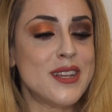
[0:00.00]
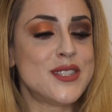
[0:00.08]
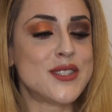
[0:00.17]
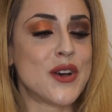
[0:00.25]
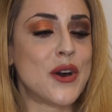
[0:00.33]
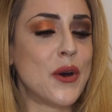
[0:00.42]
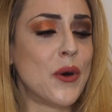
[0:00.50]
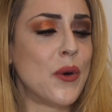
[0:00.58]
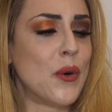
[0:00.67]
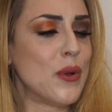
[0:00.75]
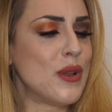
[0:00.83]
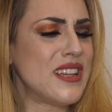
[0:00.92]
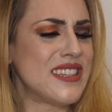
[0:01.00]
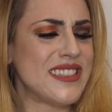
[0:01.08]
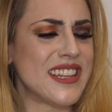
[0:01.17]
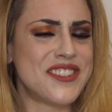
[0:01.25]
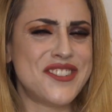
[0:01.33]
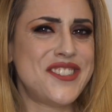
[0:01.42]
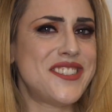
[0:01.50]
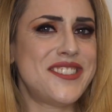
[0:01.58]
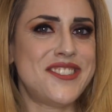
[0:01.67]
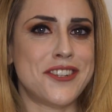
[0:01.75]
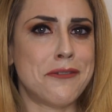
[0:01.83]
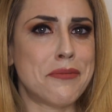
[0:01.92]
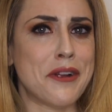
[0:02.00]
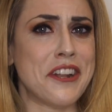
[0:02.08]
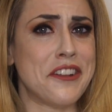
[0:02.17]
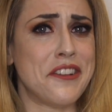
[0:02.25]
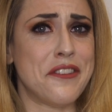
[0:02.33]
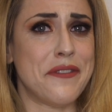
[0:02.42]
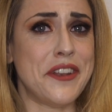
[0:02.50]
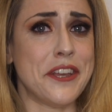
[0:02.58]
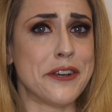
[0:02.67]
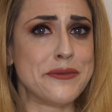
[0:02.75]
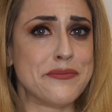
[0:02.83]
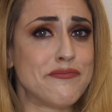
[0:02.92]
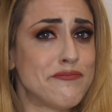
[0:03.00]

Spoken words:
so let's just jump right into the video.